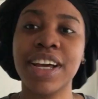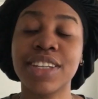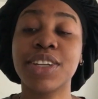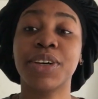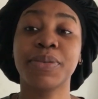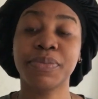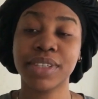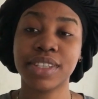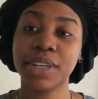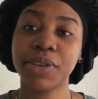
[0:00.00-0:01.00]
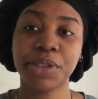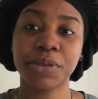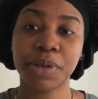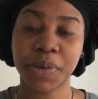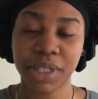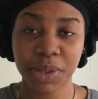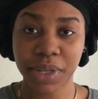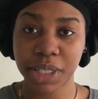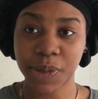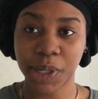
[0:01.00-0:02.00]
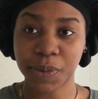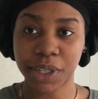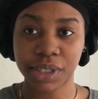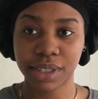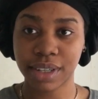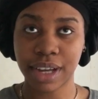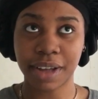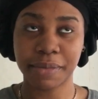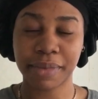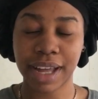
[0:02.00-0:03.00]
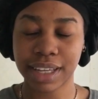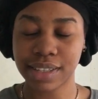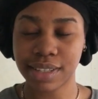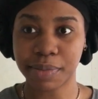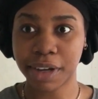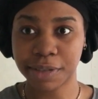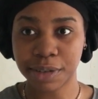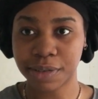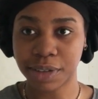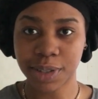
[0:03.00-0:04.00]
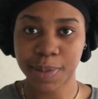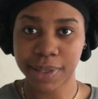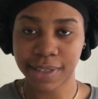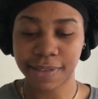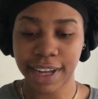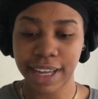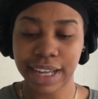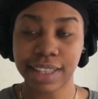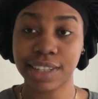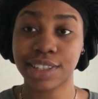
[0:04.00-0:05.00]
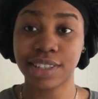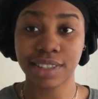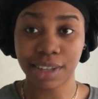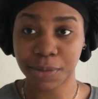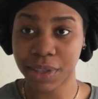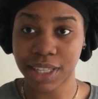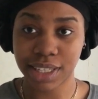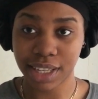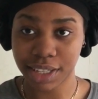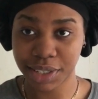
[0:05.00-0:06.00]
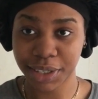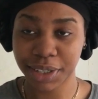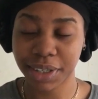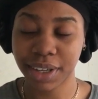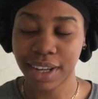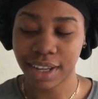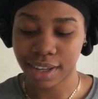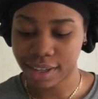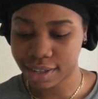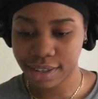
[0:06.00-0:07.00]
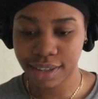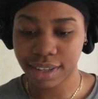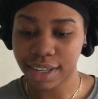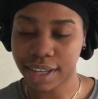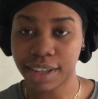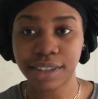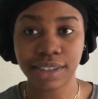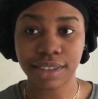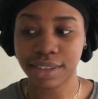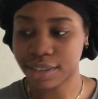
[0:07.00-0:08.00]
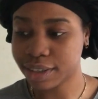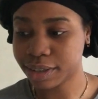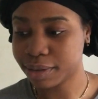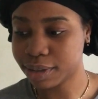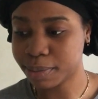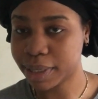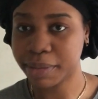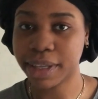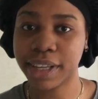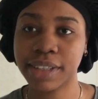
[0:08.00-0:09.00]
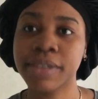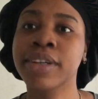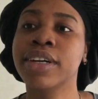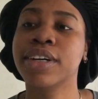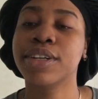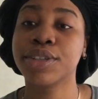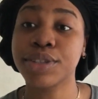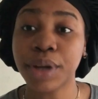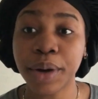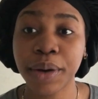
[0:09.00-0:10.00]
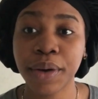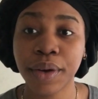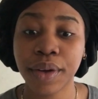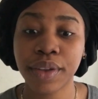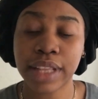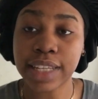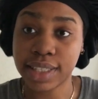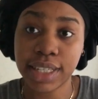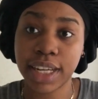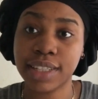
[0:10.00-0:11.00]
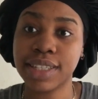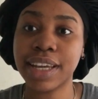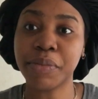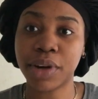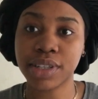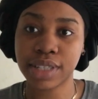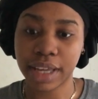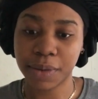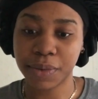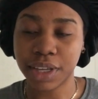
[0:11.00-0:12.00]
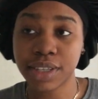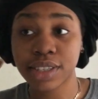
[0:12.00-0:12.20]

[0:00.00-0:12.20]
So Siri thought we were in 2021. I guess it's my fault for not specifying. I think she's done with this year too. Yeah, no blame there. So that's today marks 8 weeks,